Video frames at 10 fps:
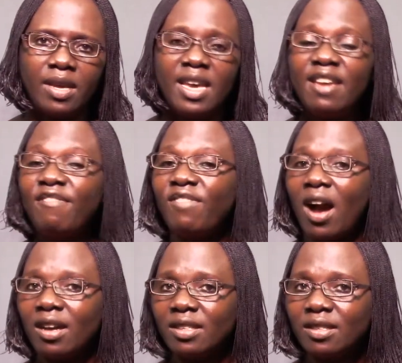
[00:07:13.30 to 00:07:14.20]
In
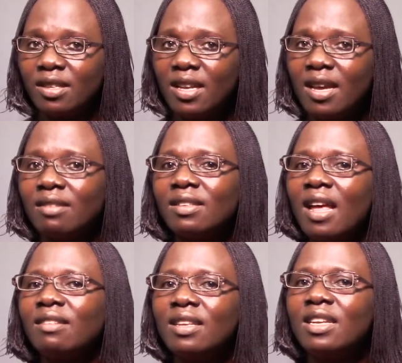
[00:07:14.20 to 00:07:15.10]
fact, a
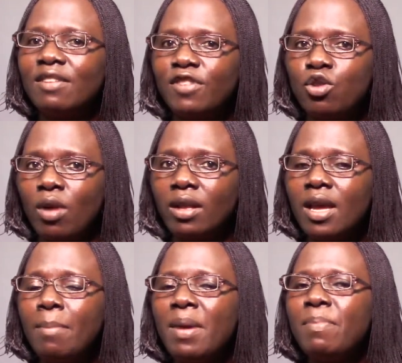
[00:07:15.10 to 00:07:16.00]
snazzy individual
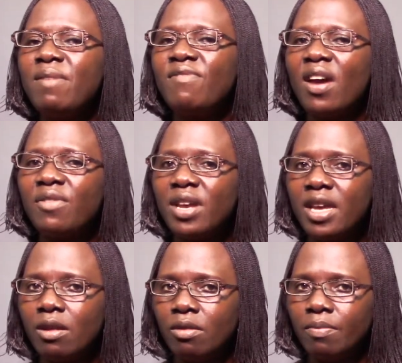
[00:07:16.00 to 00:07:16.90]
may be very
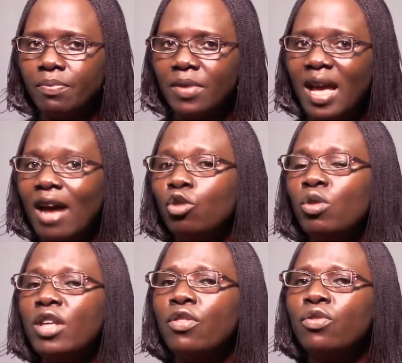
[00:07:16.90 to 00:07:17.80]
ill, and
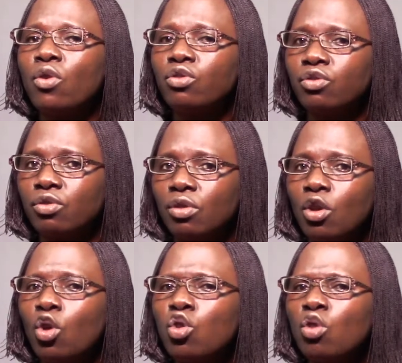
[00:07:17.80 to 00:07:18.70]
only those
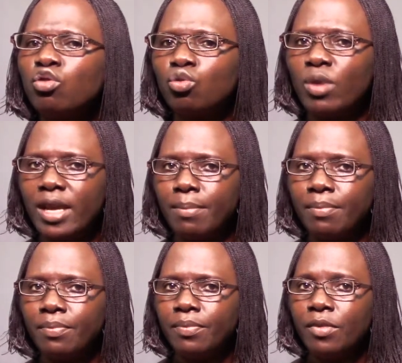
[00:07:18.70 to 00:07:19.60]
close to him
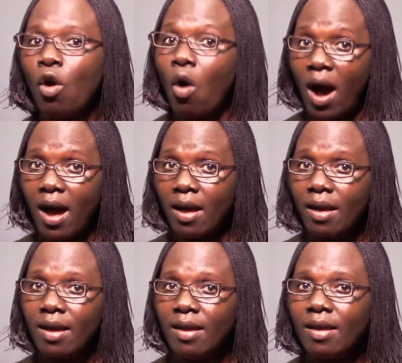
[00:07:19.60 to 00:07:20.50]
or her
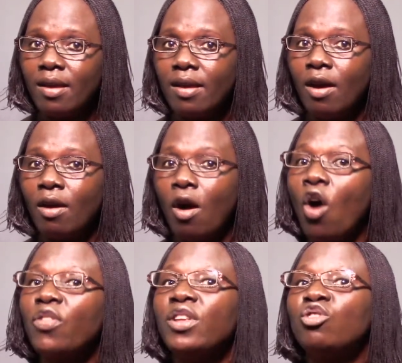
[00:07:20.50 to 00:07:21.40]

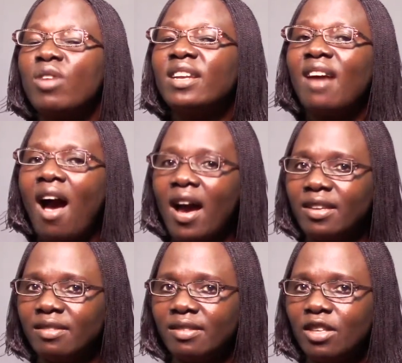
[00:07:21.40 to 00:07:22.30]
or the trained
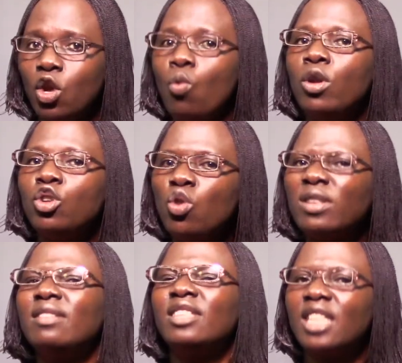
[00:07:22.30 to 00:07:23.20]
eyes will
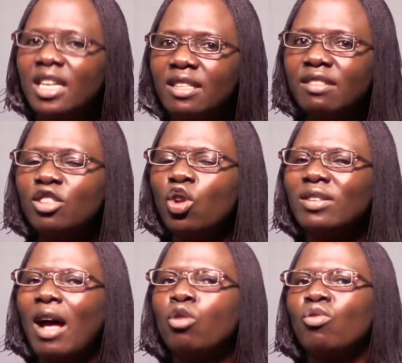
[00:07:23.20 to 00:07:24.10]
notice changes not
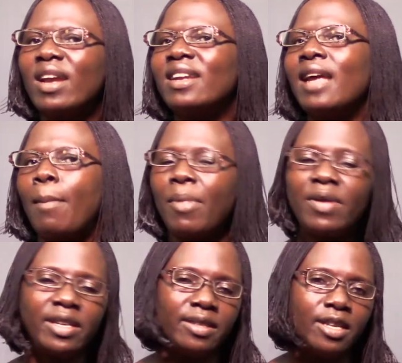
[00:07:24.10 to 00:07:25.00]
outrightly
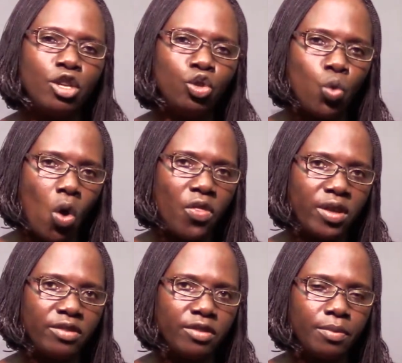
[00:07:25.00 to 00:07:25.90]
apparent to
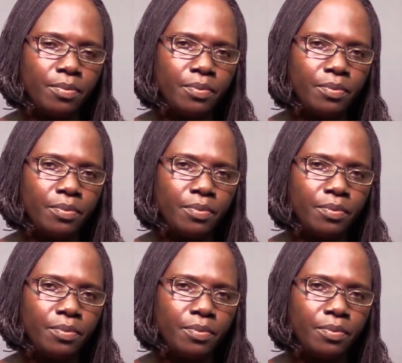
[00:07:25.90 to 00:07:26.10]
others.